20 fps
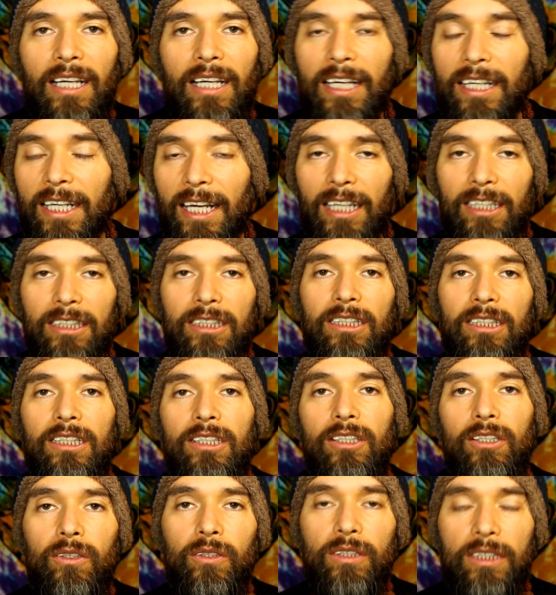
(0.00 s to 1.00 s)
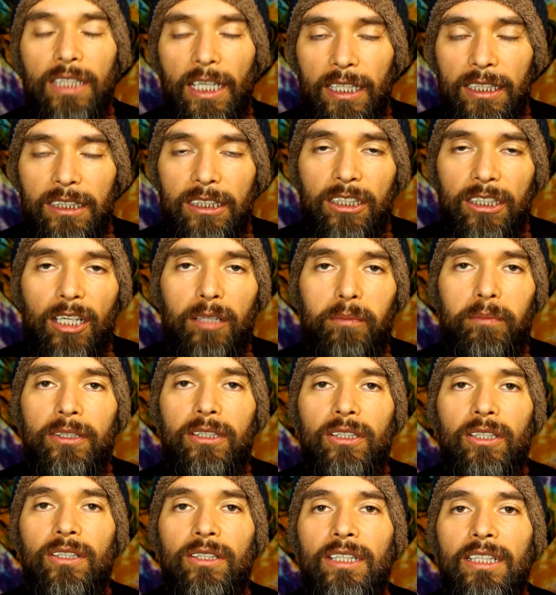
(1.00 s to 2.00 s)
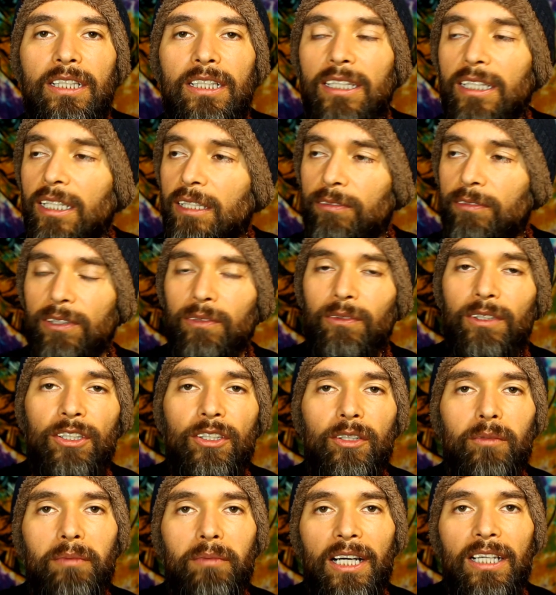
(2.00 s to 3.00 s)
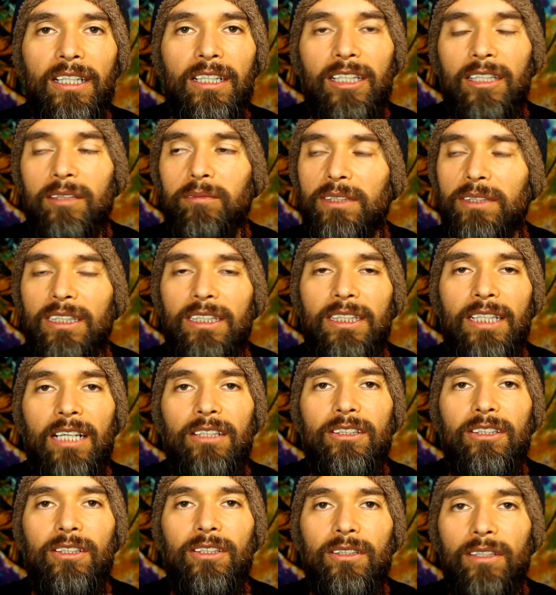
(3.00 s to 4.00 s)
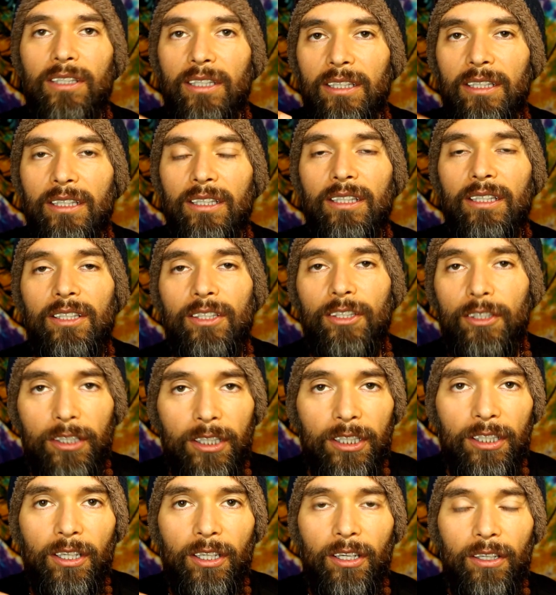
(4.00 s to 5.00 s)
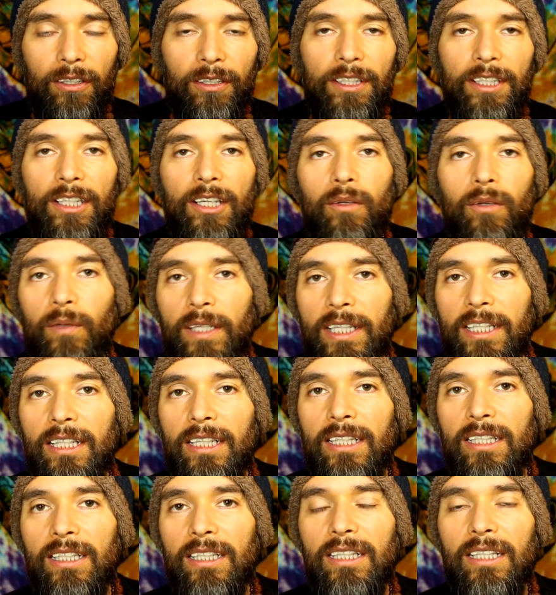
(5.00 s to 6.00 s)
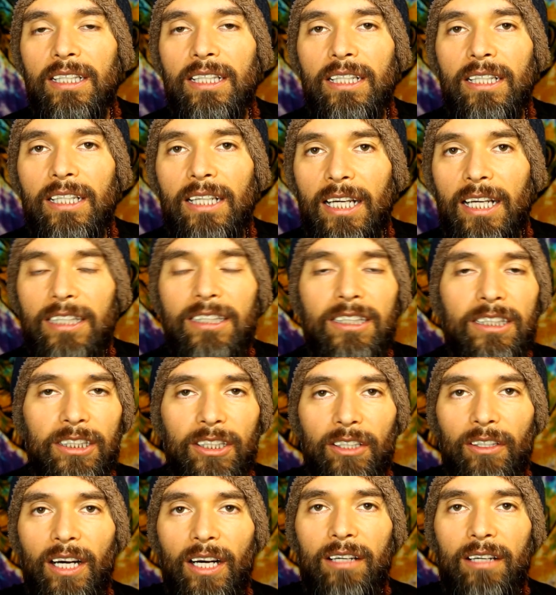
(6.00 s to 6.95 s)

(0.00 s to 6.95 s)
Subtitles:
And actually use that as an opportunity. Even when your mind comes and doubts you, you can already awaken and still